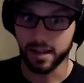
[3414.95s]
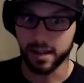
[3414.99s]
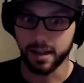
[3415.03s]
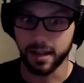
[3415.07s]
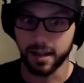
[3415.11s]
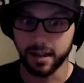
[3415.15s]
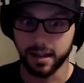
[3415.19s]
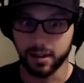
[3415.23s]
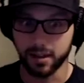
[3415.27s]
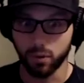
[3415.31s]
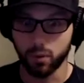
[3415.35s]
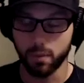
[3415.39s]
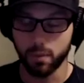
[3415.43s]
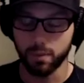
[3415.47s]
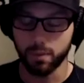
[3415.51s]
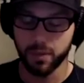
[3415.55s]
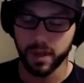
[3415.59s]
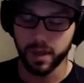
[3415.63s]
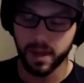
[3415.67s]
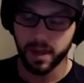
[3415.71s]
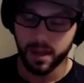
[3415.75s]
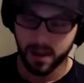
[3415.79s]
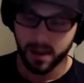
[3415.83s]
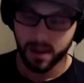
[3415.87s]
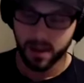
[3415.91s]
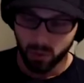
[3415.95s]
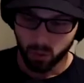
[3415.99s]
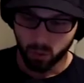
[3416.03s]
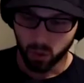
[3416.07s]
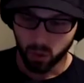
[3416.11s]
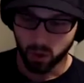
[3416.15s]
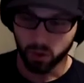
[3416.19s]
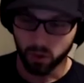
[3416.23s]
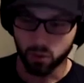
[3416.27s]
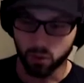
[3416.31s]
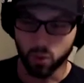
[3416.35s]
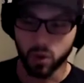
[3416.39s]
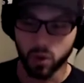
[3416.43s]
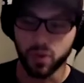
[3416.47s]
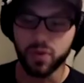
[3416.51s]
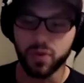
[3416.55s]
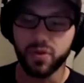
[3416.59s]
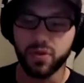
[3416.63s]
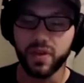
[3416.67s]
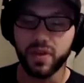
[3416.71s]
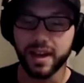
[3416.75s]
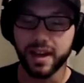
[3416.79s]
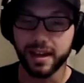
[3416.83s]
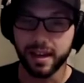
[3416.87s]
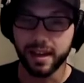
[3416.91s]
Like we're
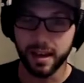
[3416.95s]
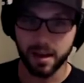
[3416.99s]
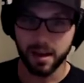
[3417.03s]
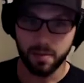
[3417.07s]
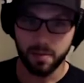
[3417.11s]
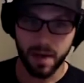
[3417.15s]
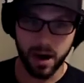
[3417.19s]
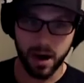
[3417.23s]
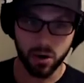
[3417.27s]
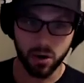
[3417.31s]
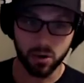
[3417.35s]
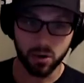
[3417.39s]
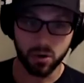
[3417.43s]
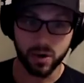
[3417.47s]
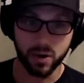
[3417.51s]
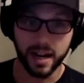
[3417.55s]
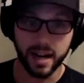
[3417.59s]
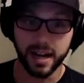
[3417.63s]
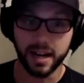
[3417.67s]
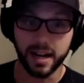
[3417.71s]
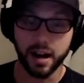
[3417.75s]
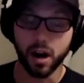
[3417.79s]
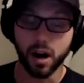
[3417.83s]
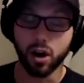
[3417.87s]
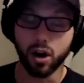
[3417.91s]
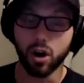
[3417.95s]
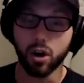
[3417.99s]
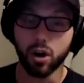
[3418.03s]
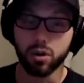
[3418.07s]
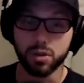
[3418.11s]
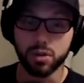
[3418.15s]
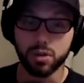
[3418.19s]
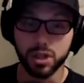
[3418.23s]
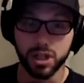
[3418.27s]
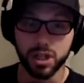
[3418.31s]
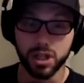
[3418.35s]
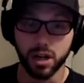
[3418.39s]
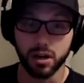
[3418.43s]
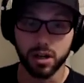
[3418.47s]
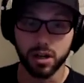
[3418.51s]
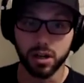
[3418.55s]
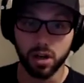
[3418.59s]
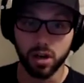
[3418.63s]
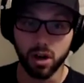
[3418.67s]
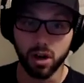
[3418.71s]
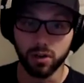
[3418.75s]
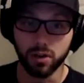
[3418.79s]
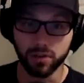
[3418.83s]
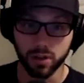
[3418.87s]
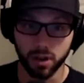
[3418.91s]
thinking about creating our own charity
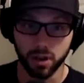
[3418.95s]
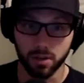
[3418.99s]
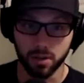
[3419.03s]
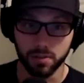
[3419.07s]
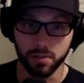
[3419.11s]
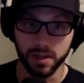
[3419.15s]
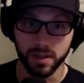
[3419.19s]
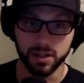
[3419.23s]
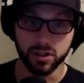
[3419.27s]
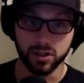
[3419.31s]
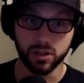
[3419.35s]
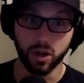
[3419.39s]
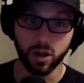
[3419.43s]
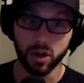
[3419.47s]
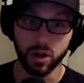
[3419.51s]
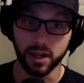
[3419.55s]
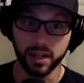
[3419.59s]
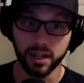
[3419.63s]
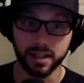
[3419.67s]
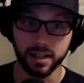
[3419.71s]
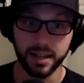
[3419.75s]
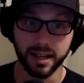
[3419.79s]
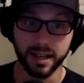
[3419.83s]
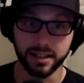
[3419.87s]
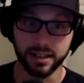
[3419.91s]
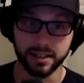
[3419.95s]
golf tournament starting next